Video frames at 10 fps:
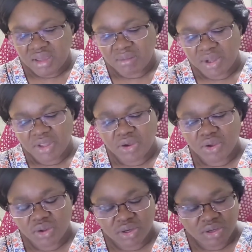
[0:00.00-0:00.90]
But you
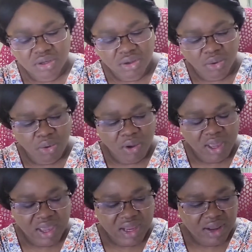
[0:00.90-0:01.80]
could go
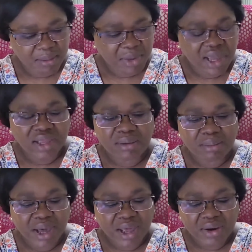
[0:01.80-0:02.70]
ahead and buy the
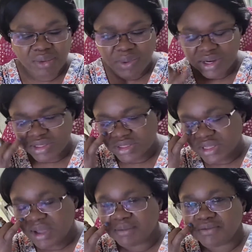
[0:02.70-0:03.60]
pattern when it's
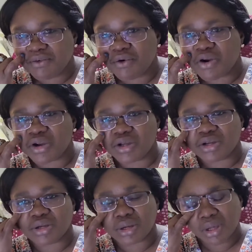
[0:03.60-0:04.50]
time for the
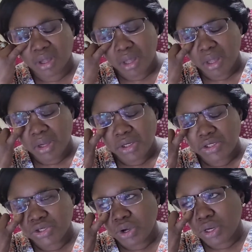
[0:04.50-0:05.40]

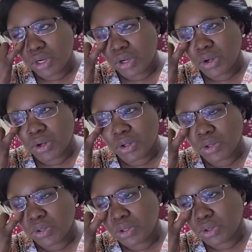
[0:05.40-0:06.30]
shawl along.
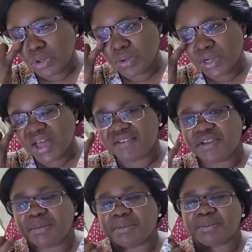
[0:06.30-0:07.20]
You know, you will have
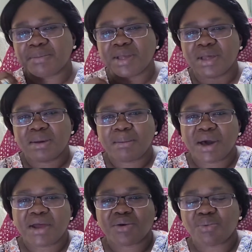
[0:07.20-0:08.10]
your
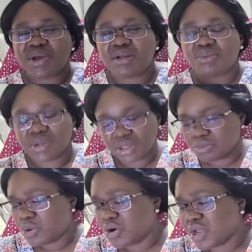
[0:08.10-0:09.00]
pattern. We'll
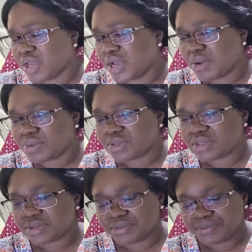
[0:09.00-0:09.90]
work it out,
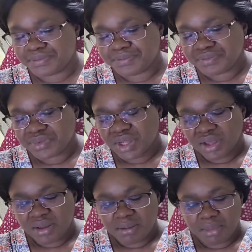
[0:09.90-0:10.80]

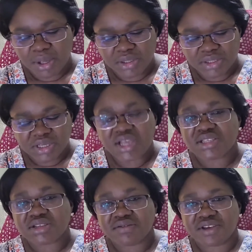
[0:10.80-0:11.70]
but
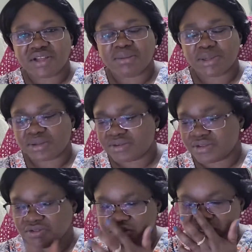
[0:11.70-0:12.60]
it's available
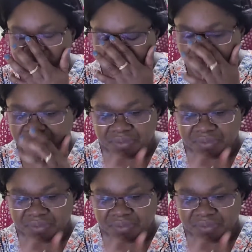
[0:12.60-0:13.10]
for sale.